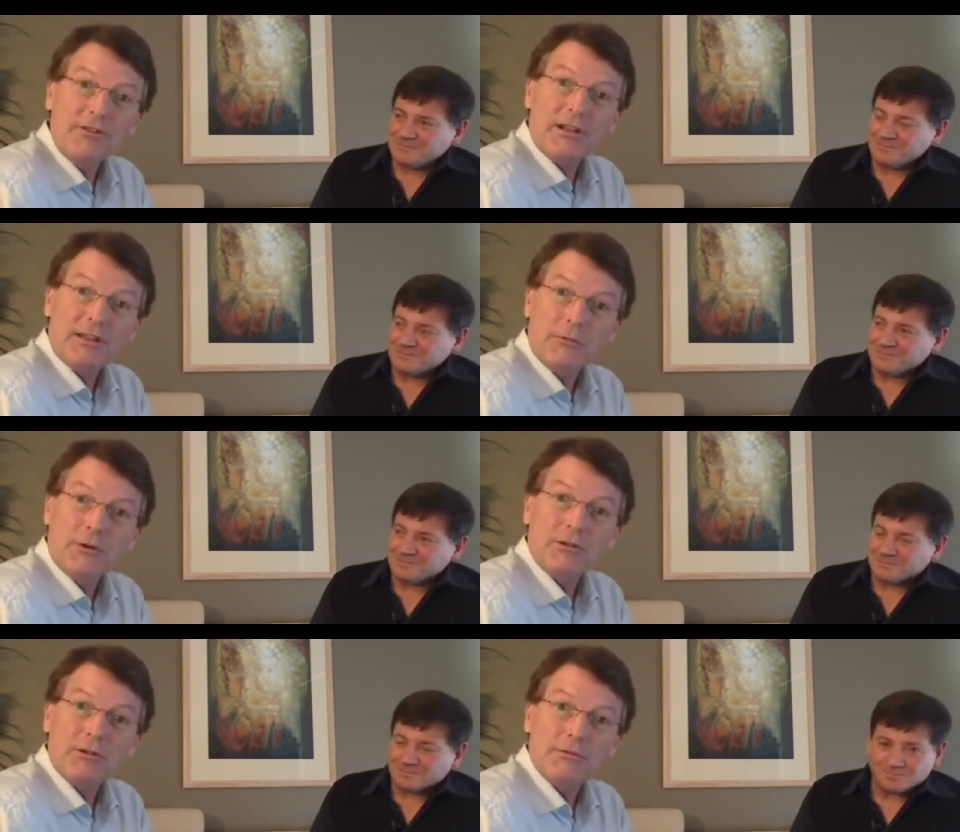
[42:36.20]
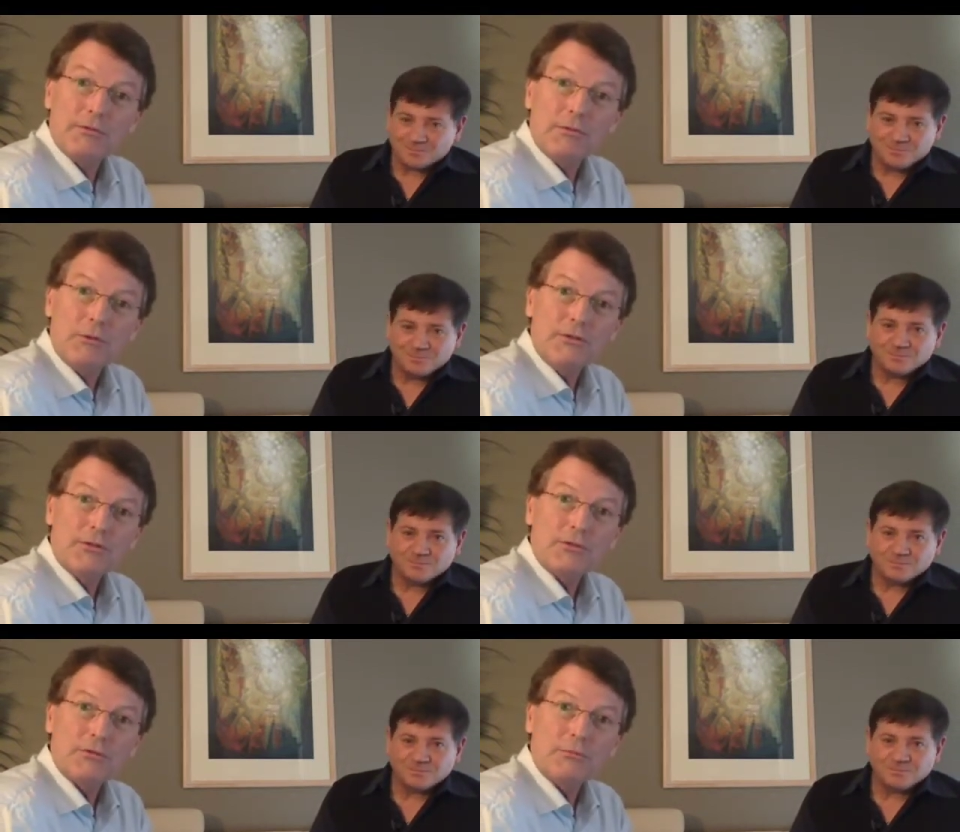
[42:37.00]
Speaker 1: and they want to they want
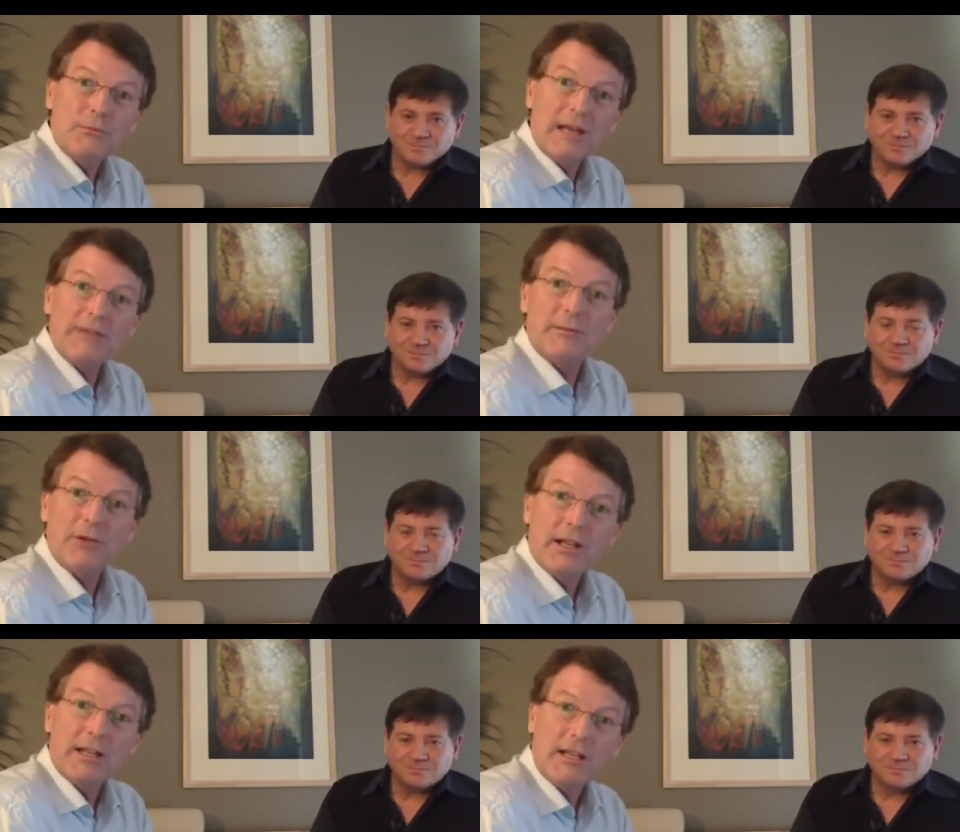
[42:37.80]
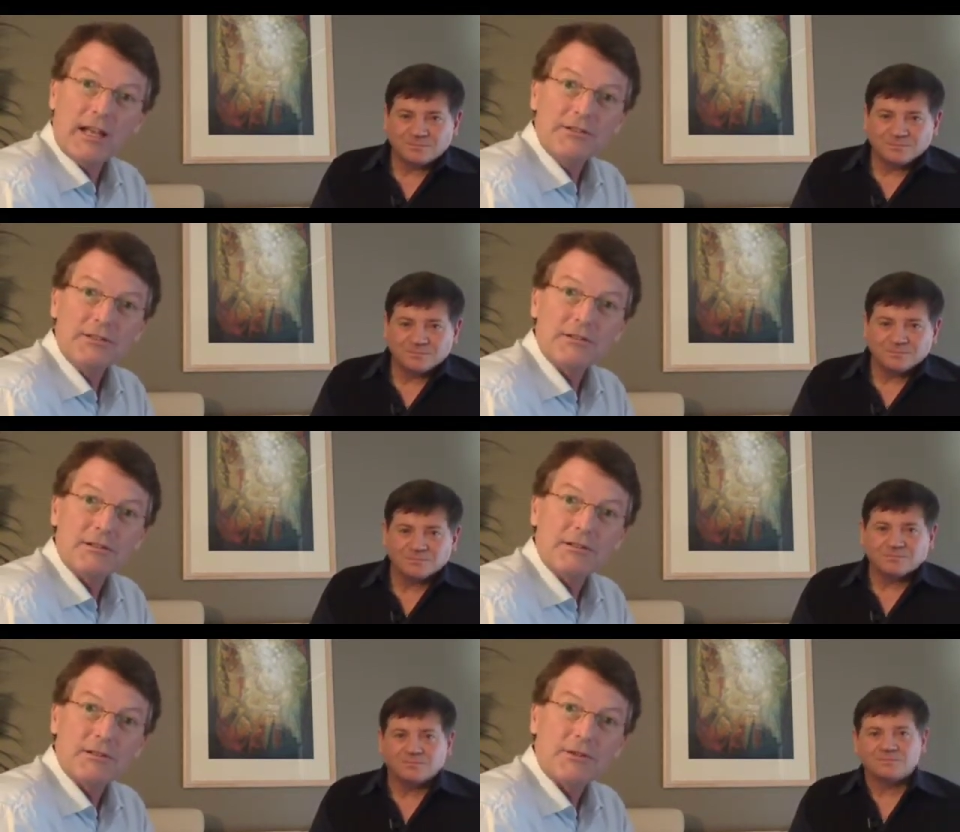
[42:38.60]
to make some kind of connection
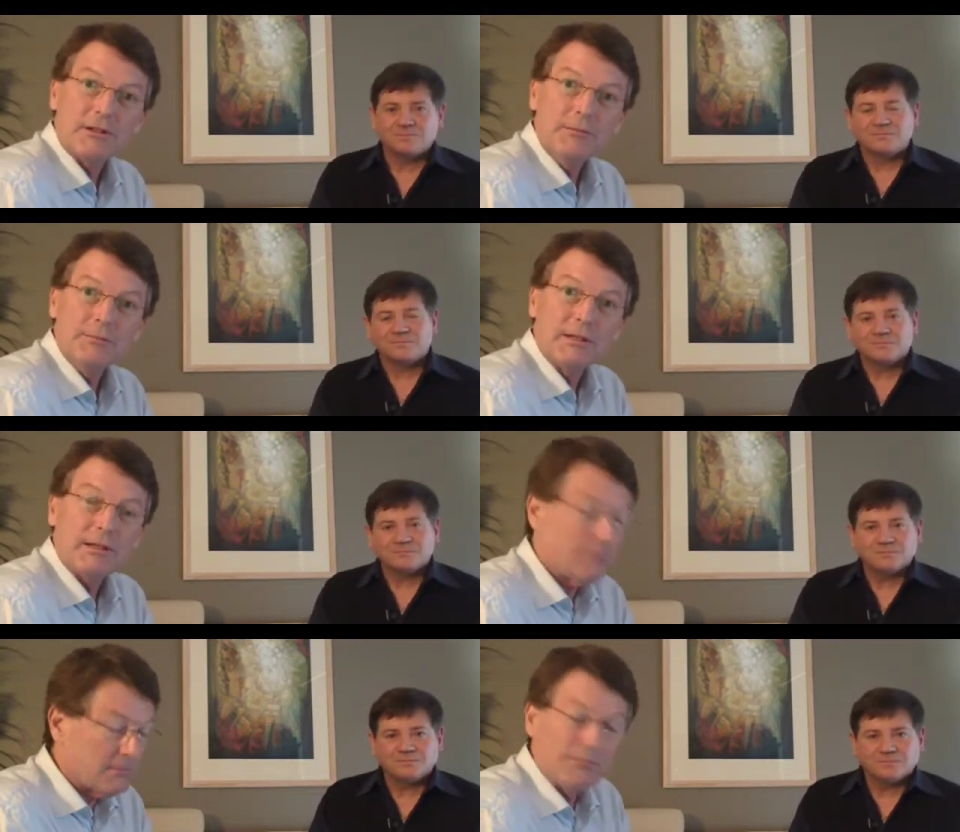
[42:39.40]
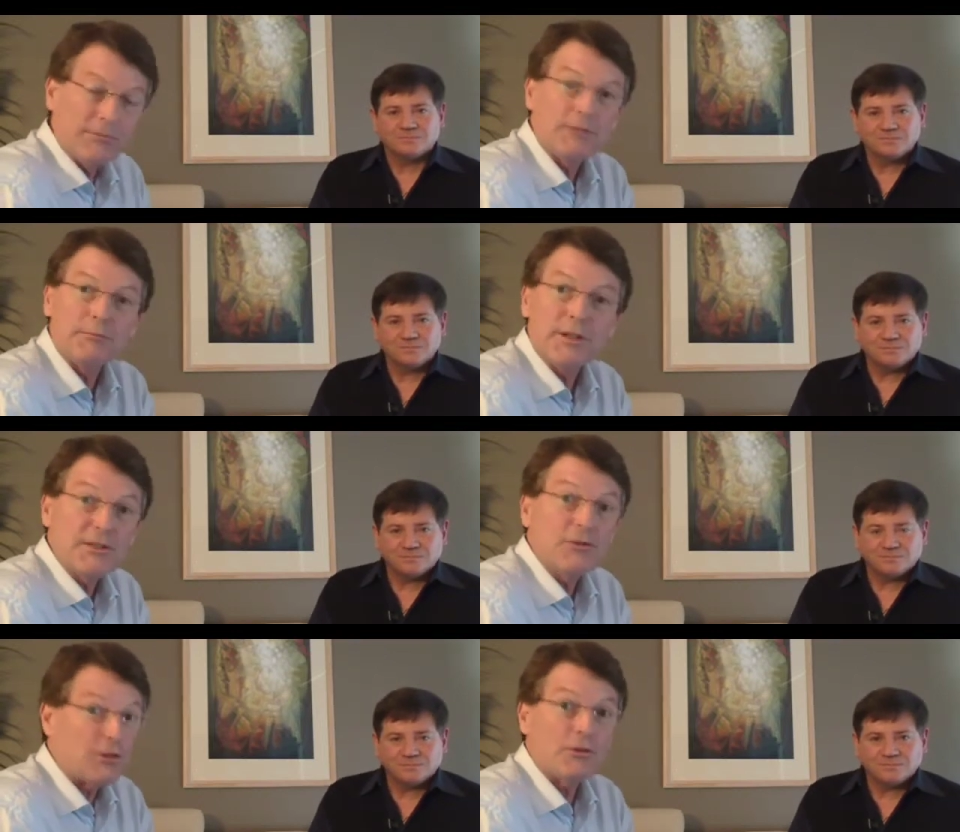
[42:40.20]
to Philip, uh, then please
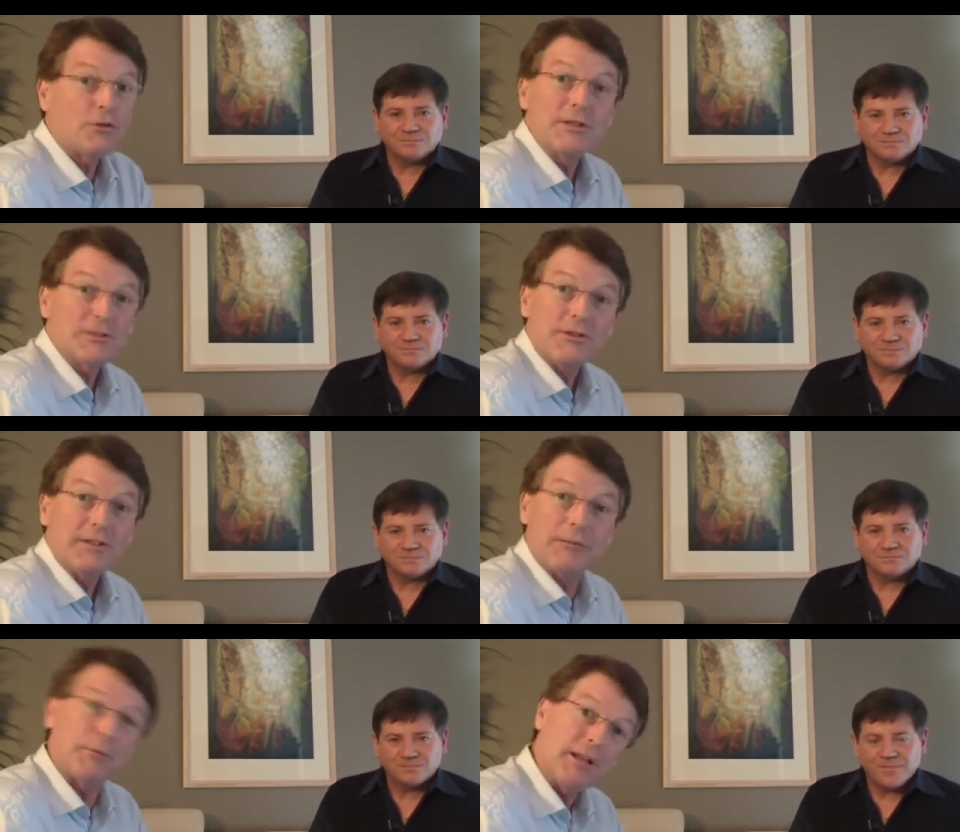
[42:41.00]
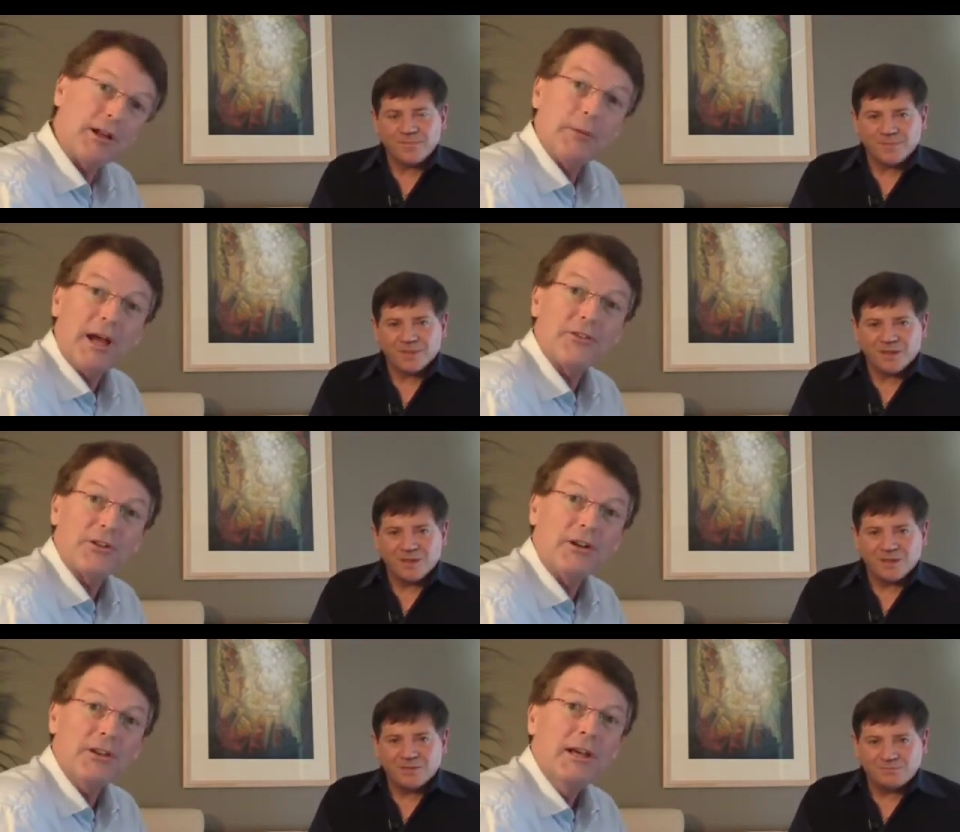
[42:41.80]
do. You can always contact me and I'll pass it
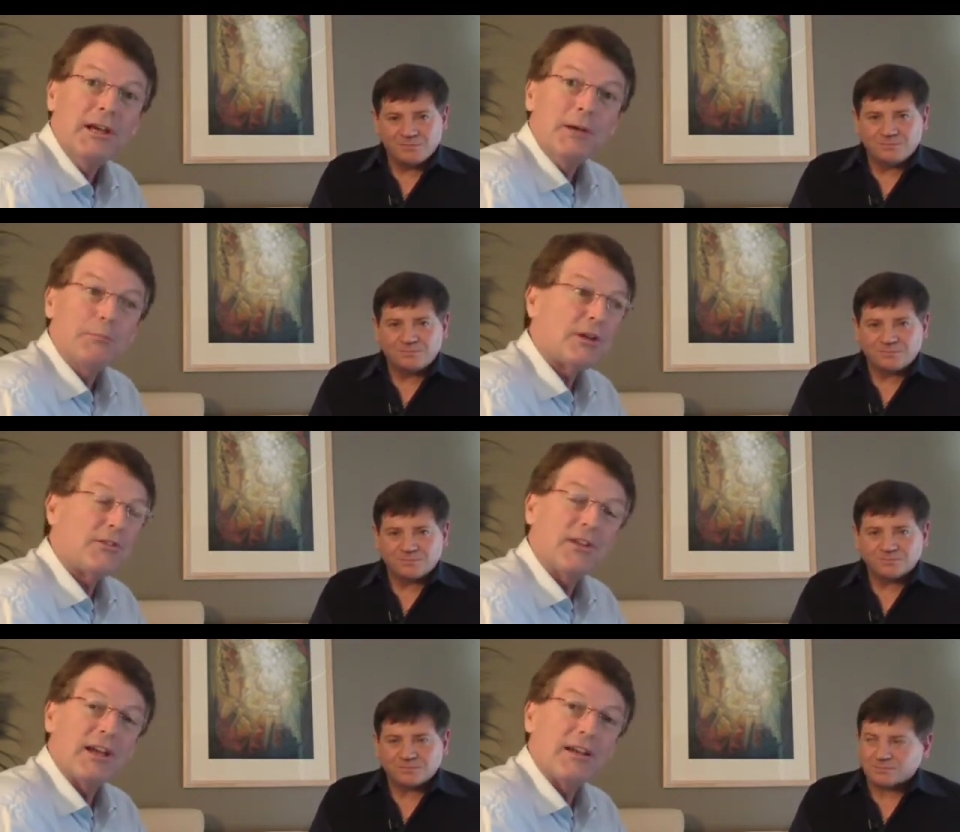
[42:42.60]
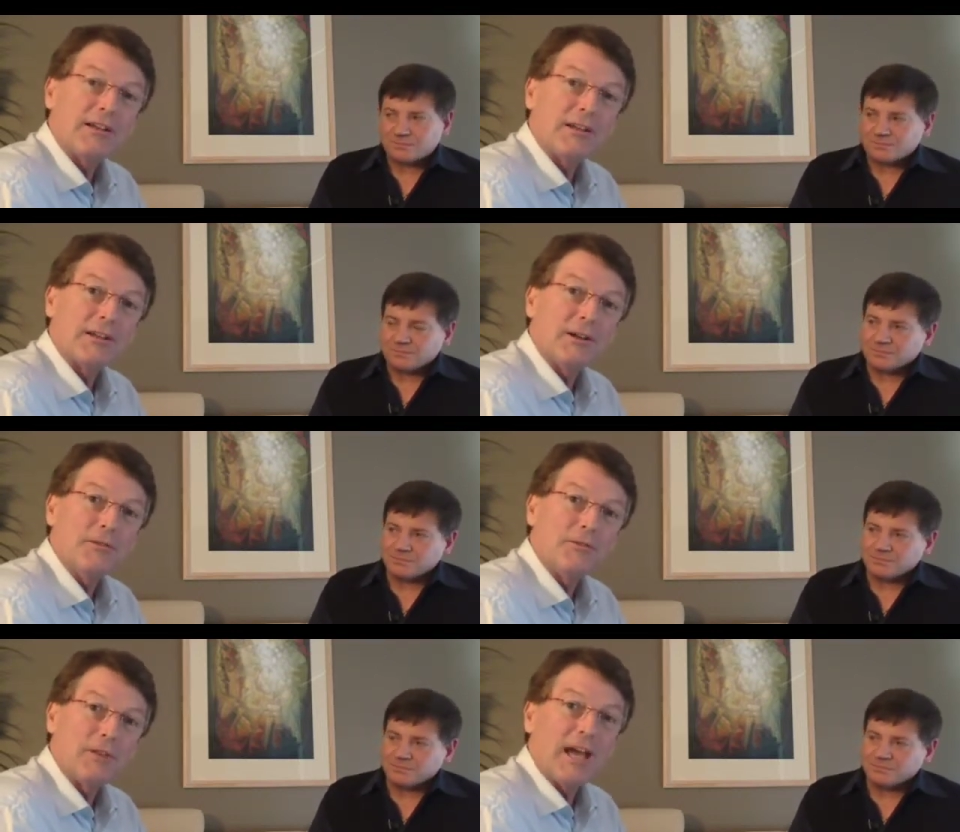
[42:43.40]
on. Mm. But uh, you know,
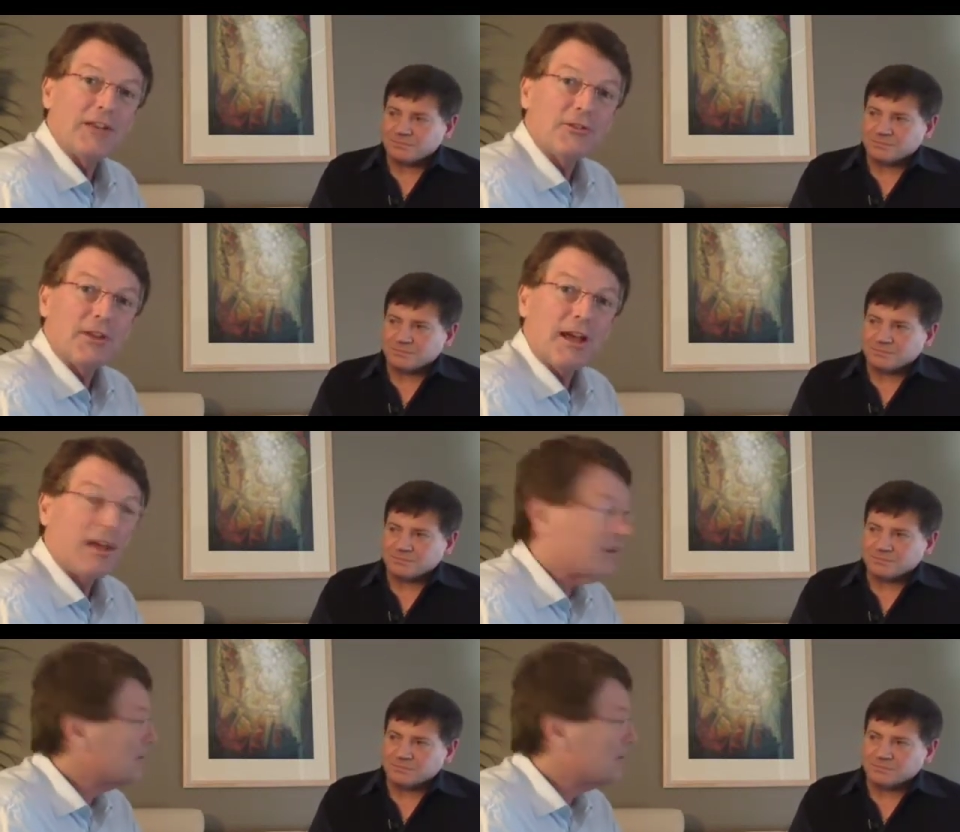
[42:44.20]
the ACA